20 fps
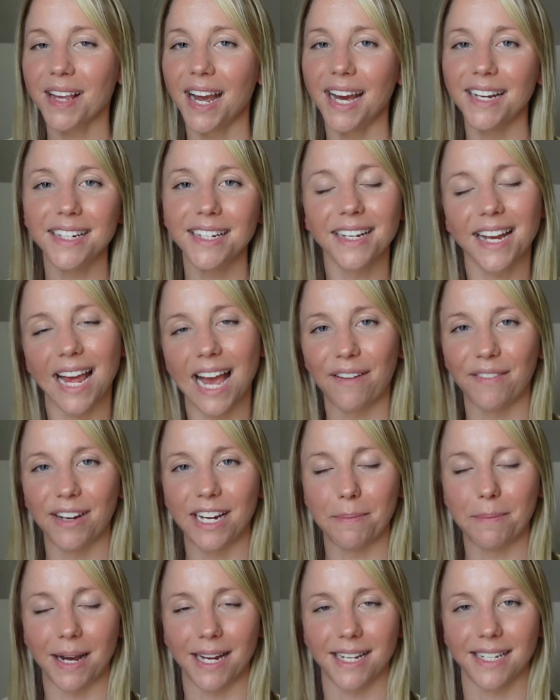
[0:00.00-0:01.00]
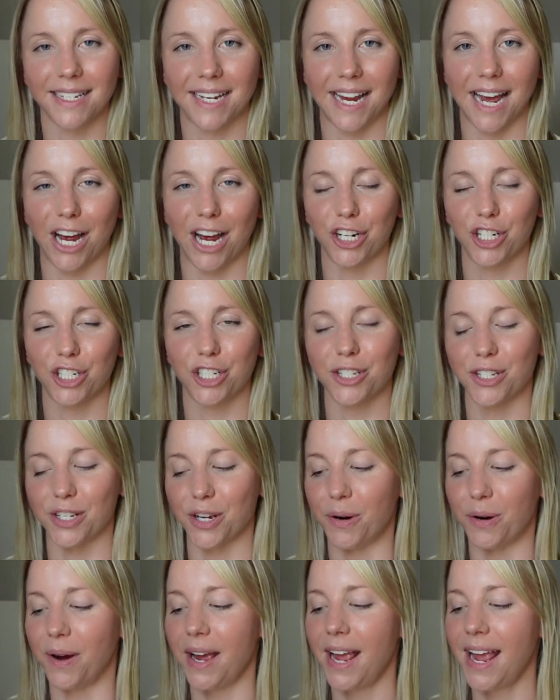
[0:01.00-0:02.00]
I didn't have any in my stash,
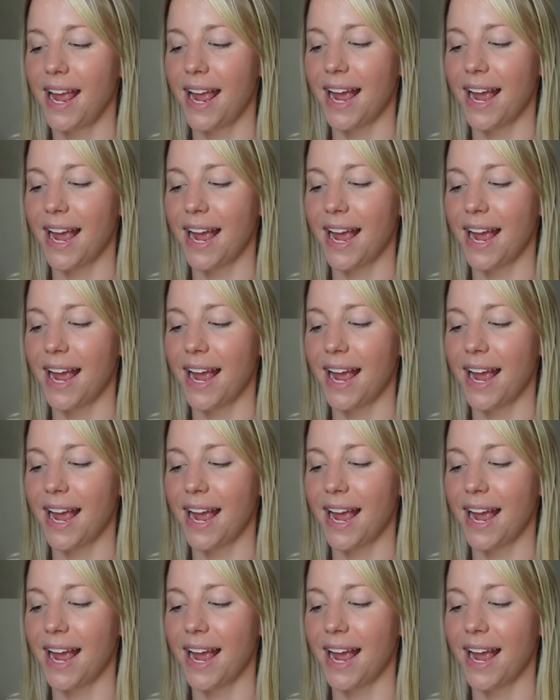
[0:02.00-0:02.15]
so